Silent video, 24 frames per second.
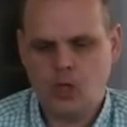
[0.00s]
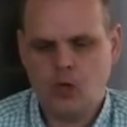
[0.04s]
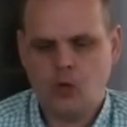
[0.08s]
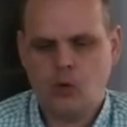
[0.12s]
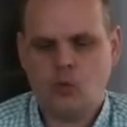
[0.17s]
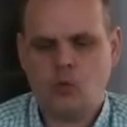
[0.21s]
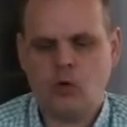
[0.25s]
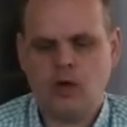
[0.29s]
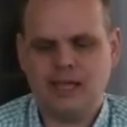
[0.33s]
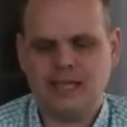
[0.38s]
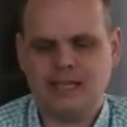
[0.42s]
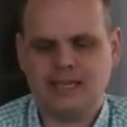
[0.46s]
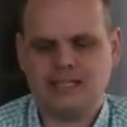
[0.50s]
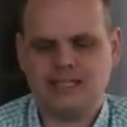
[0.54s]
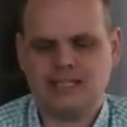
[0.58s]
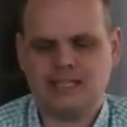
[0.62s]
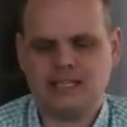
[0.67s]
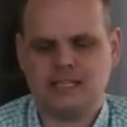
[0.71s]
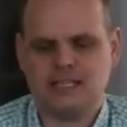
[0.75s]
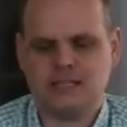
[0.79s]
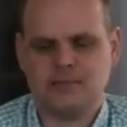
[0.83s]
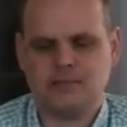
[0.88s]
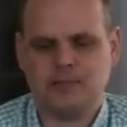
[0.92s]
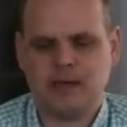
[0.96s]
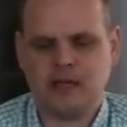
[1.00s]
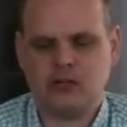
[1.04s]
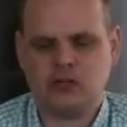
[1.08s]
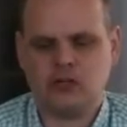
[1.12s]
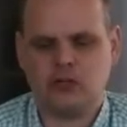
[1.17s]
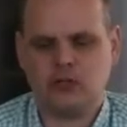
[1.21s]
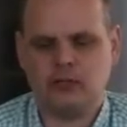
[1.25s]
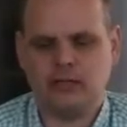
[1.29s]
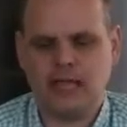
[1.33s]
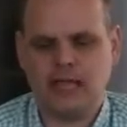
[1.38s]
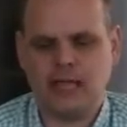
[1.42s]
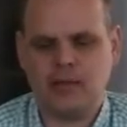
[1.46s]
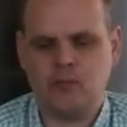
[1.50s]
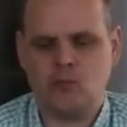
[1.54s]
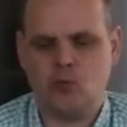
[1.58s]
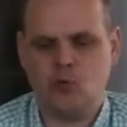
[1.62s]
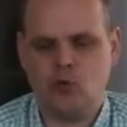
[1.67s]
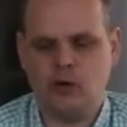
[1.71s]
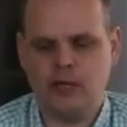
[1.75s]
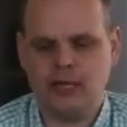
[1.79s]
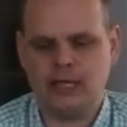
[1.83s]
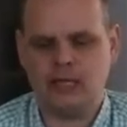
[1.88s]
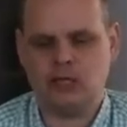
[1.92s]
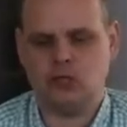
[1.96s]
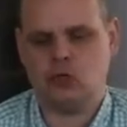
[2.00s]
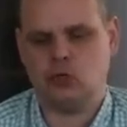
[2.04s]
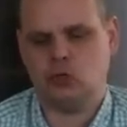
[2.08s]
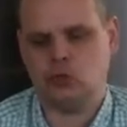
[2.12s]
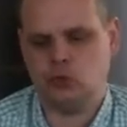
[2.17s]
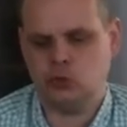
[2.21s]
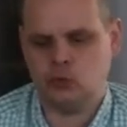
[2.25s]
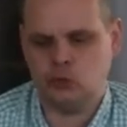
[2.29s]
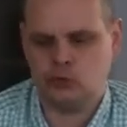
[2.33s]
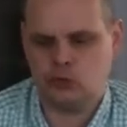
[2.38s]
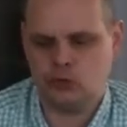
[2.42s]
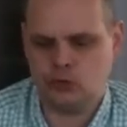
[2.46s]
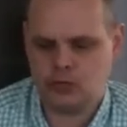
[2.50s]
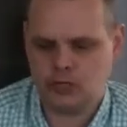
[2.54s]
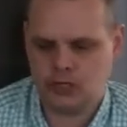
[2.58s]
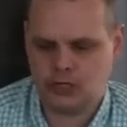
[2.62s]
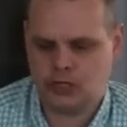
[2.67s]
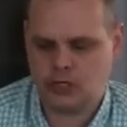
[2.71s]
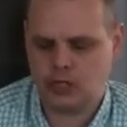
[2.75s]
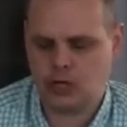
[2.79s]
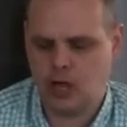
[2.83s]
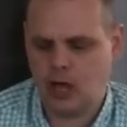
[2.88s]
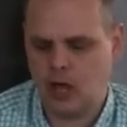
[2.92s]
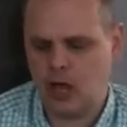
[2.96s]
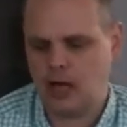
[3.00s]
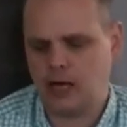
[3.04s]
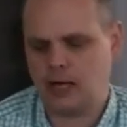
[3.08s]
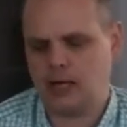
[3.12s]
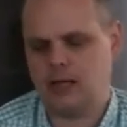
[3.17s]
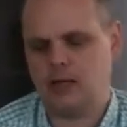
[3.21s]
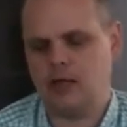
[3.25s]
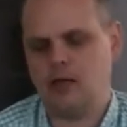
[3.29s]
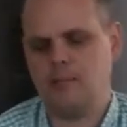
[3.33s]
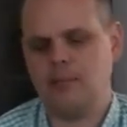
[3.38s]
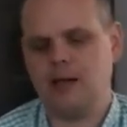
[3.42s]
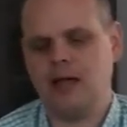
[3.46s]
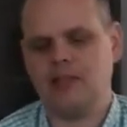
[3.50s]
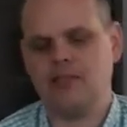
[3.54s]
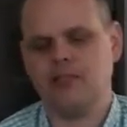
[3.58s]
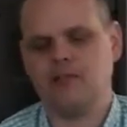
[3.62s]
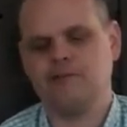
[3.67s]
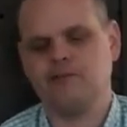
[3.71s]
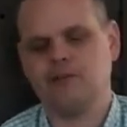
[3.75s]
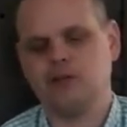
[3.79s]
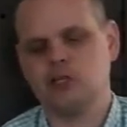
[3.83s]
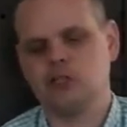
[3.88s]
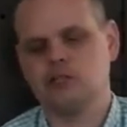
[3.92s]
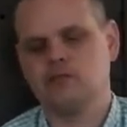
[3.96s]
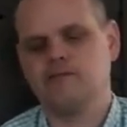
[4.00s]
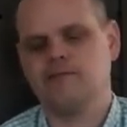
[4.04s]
What is the special name we use to talk about the first